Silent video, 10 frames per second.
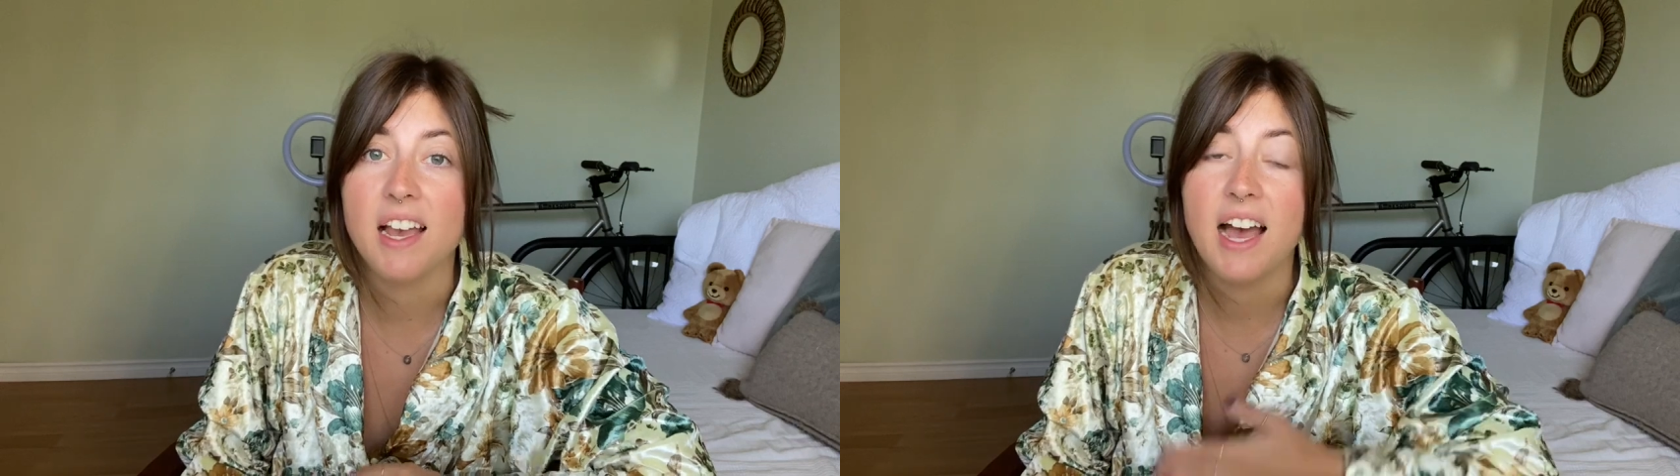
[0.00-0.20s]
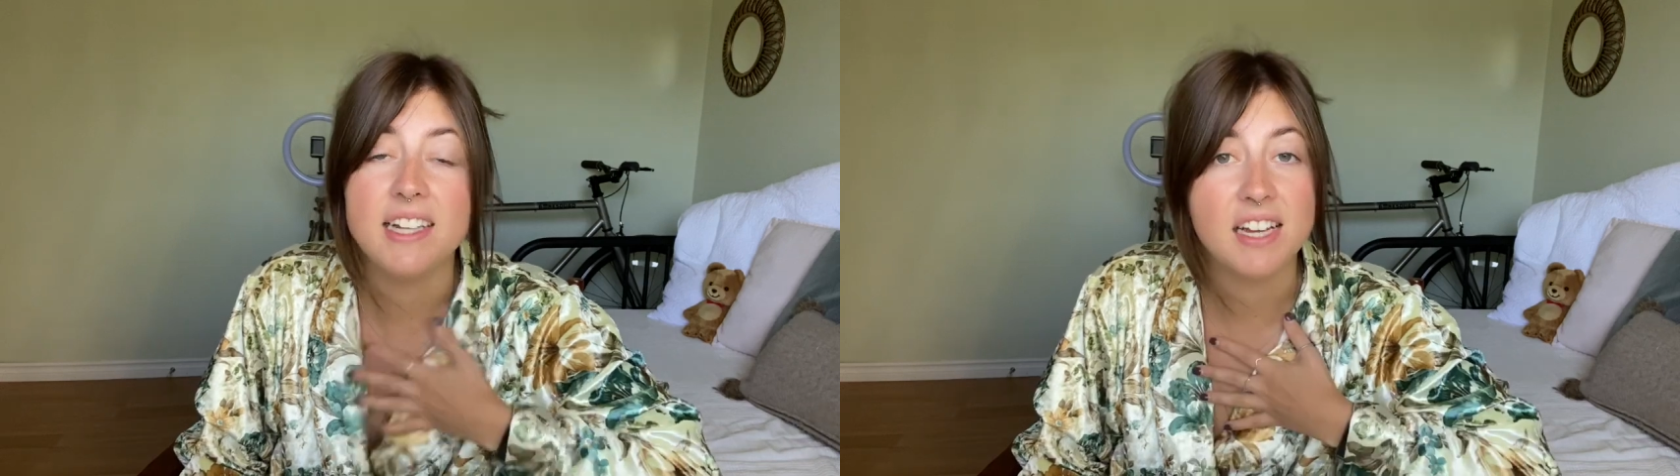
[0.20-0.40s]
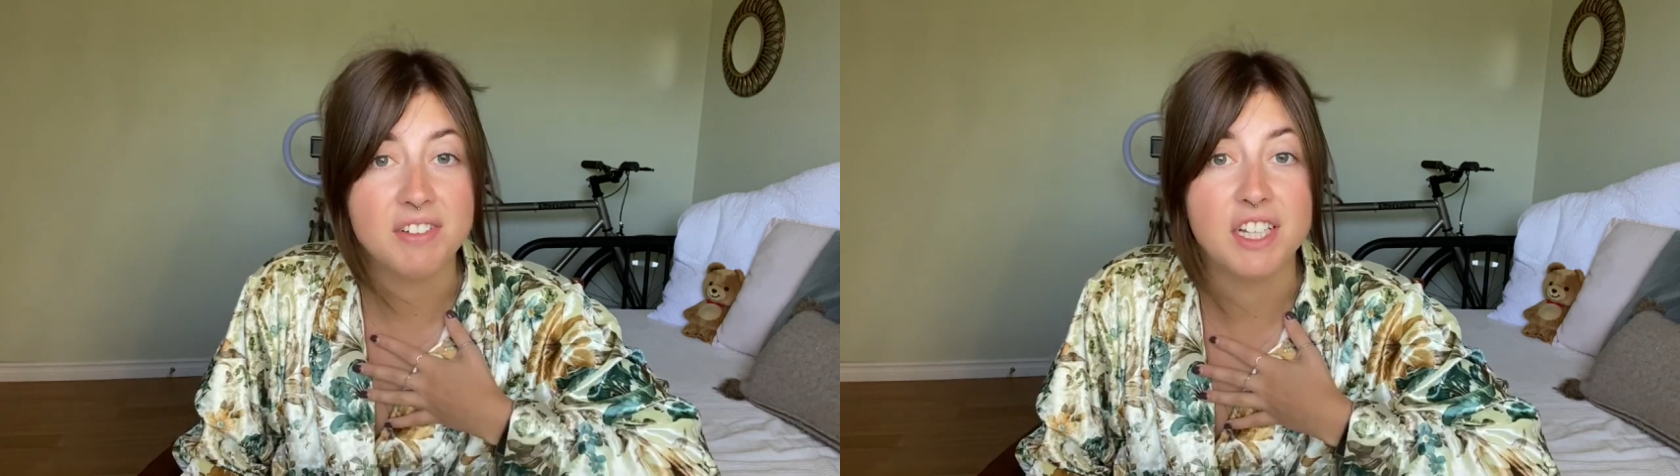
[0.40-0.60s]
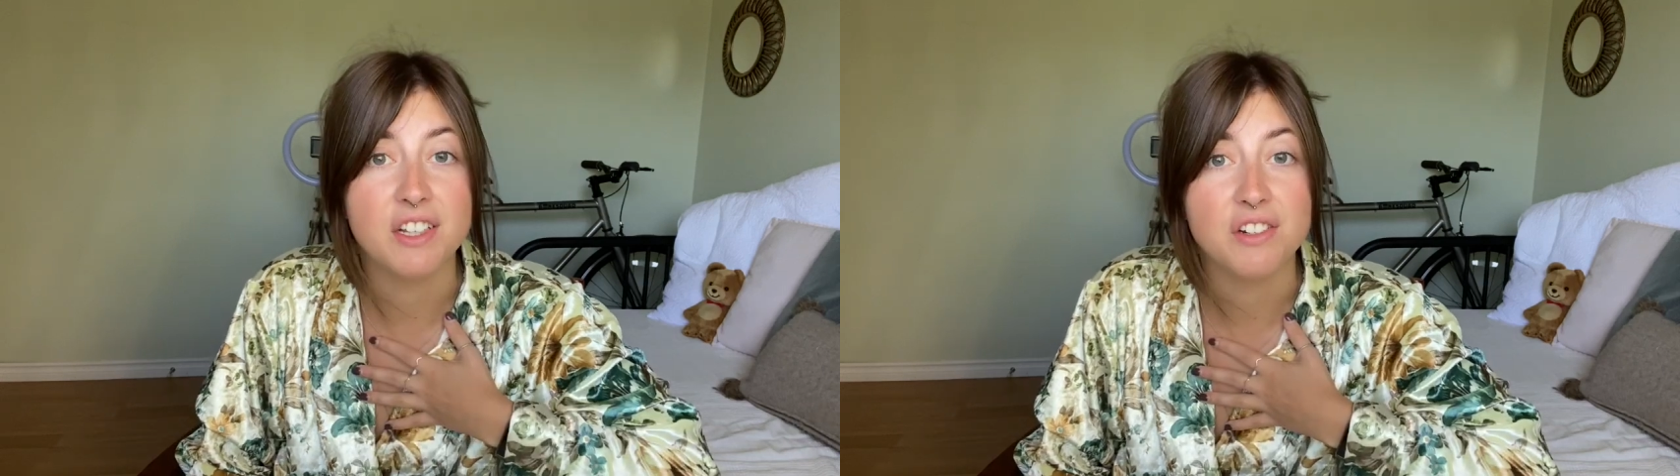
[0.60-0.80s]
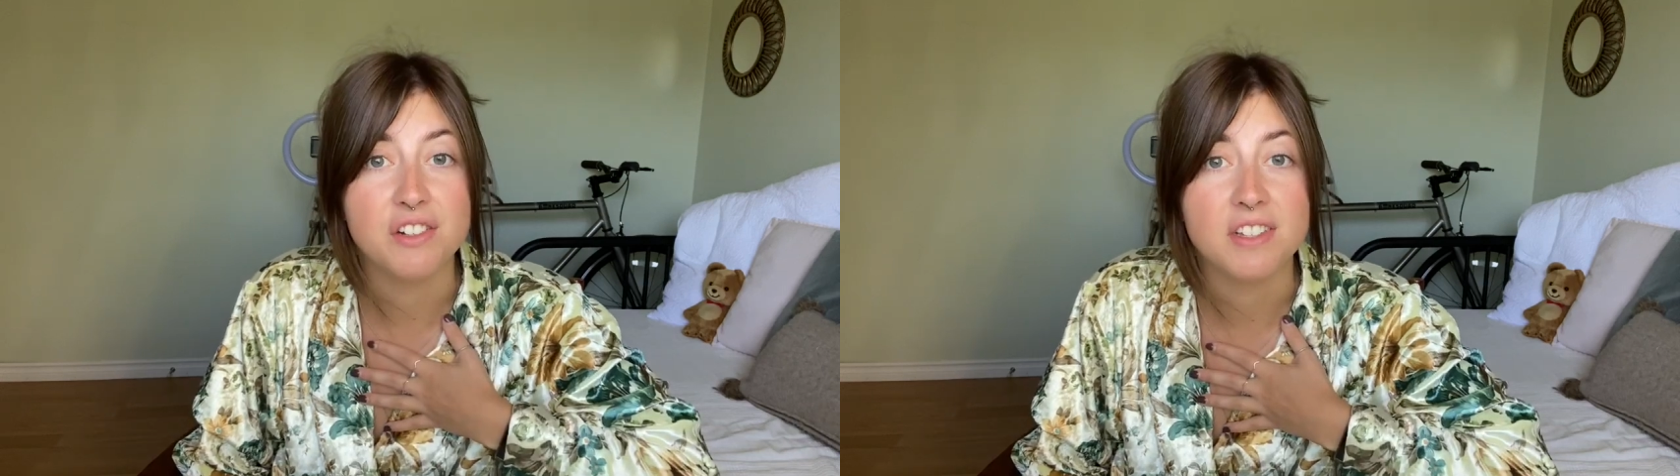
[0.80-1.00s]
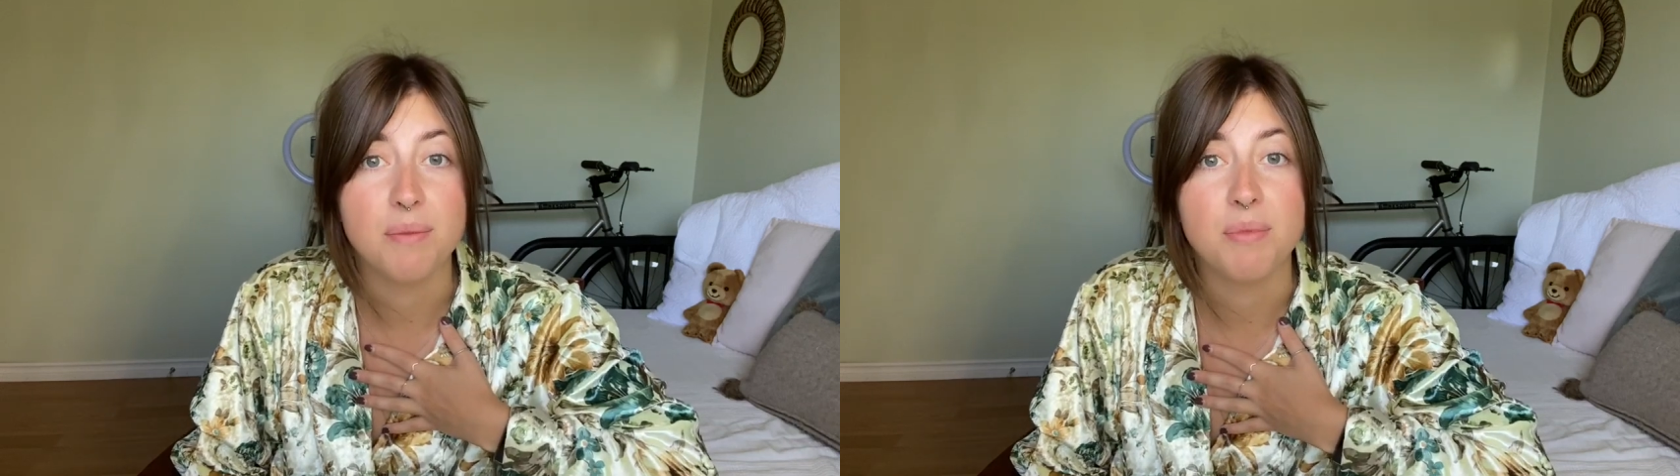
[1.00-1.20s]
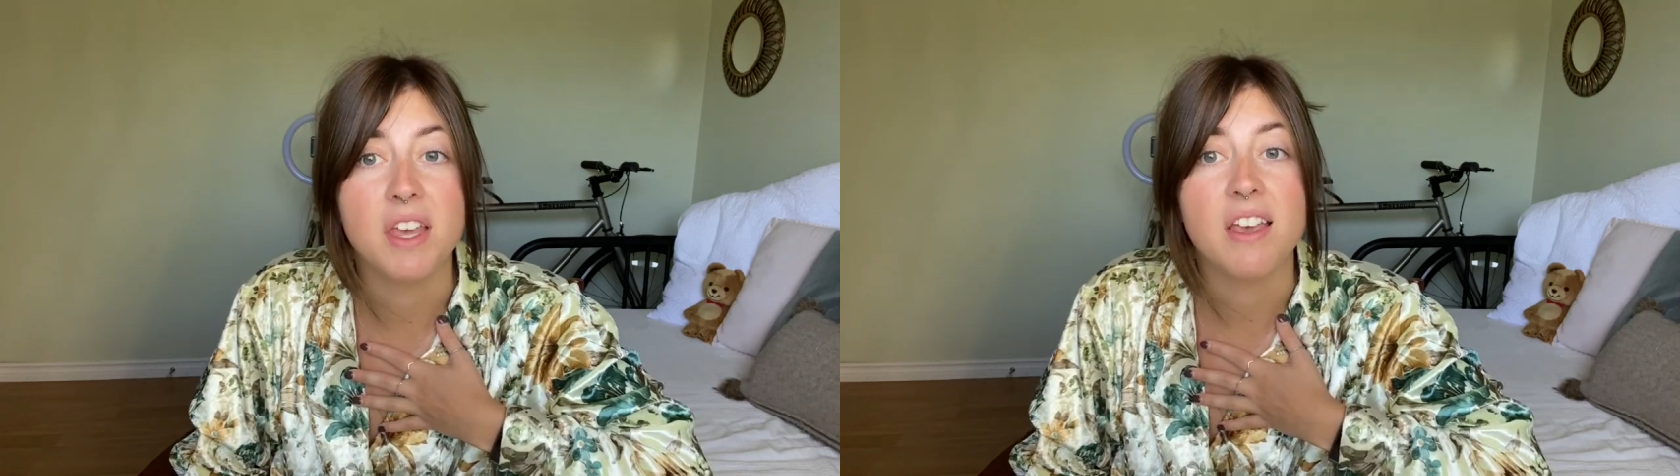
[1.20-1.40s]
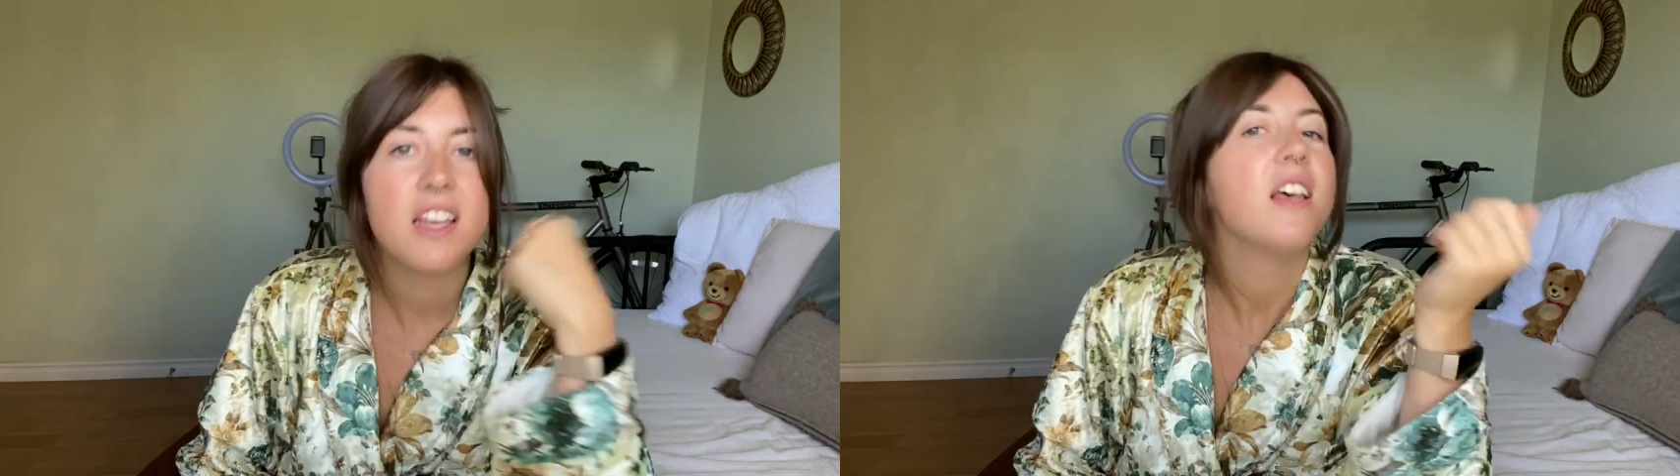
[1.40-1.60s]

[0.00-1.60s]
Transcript: I definitely learned something.